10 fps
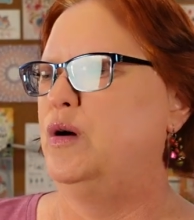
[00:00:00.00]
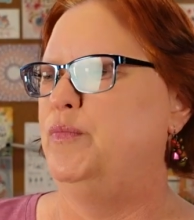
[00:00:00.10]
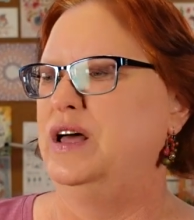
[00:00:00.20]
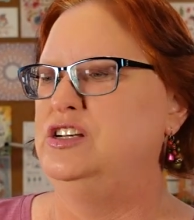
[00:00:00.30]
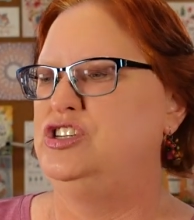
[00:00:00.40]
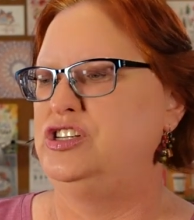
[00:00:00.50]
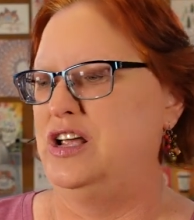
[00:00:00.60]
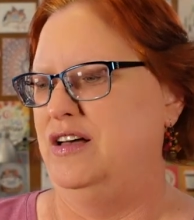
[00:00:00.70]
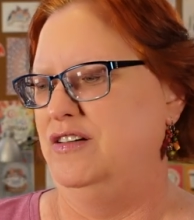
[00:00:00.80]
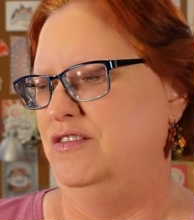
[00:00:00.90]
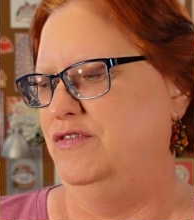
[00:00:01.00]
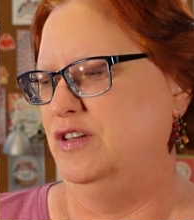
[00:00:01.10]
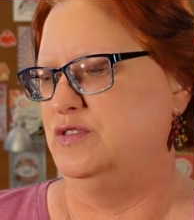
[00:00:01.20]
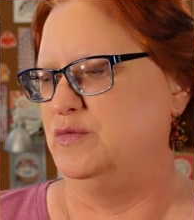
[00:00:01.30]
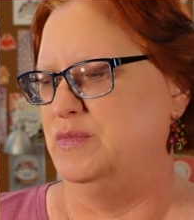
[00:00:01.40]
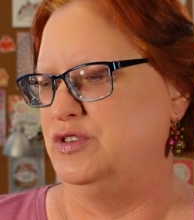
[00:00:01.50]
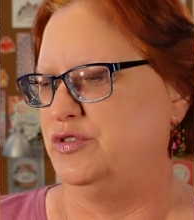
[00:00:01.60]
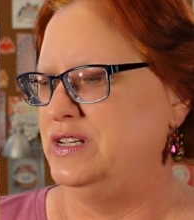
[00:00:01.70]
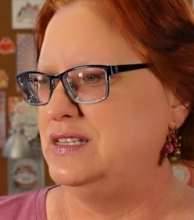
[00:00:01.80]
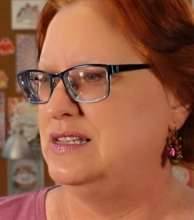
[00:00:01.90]
a bunch of those
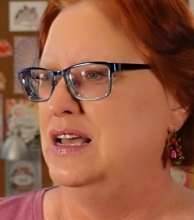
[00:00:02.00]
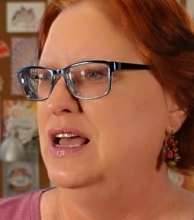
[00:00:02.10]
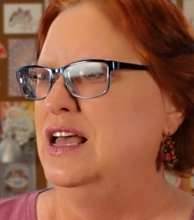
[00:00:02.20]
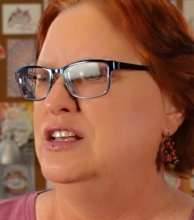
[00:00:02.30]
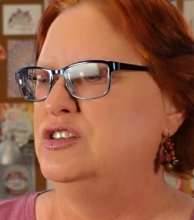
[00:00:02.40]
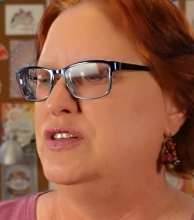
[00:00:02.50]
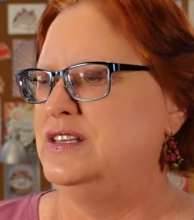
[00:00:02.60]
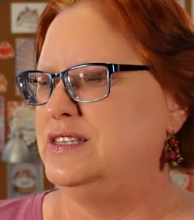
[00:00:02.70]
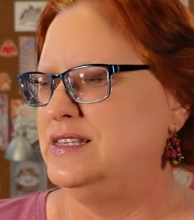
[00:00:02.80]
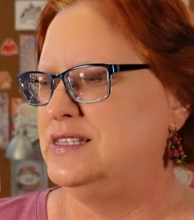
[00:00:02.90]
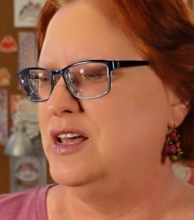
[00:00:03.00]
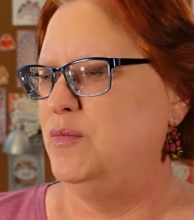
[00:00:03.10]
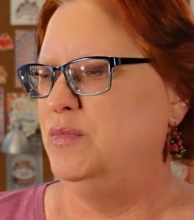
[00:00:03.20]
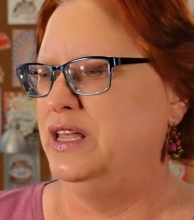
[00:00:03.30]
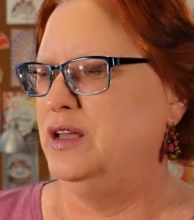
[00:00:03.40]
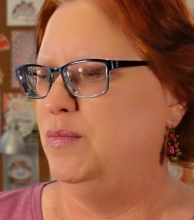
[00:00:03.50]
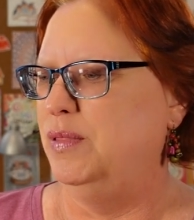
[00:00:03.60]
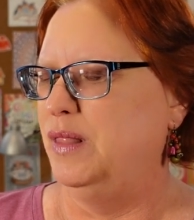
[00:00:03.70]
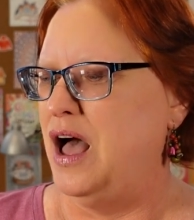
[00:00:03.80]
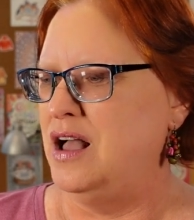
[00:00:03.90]
mysteries. So this is Tumbling
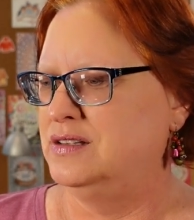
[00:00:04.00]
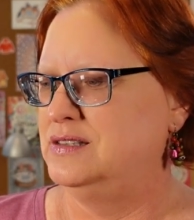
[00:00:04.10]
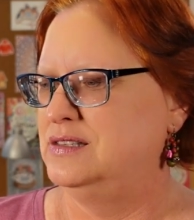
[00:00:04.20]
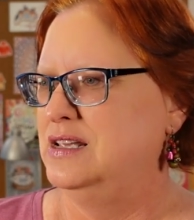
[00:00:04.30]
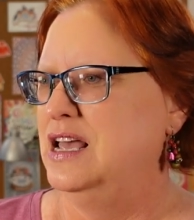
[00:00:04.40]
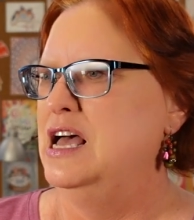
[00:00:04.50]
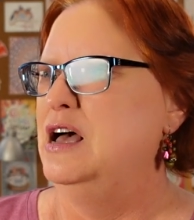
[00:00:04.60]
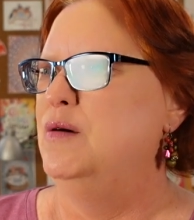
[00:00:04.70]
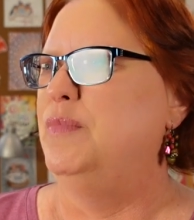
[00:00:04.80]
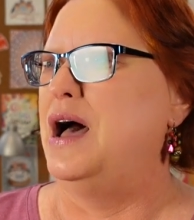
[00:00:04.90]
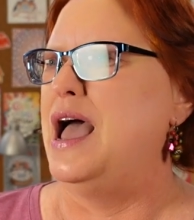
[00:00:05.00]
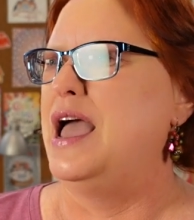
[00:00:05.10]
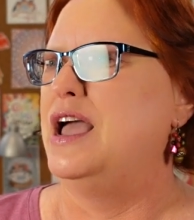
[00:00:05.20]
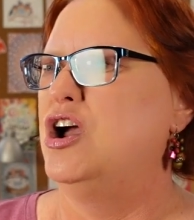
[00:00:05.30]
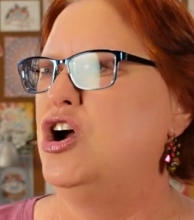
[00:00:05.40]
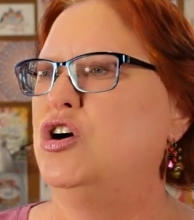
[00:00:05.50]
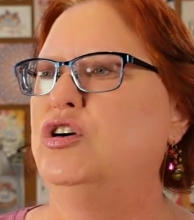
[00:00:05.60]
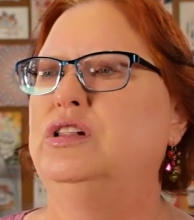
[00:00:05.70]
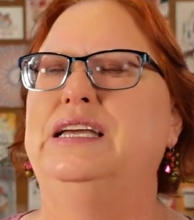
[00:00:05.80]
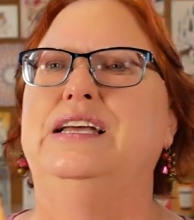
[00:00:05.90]
Blocks by
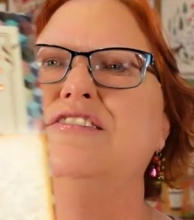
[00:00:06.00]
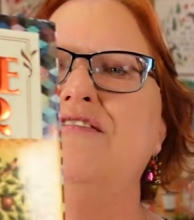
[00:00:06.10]
Earlene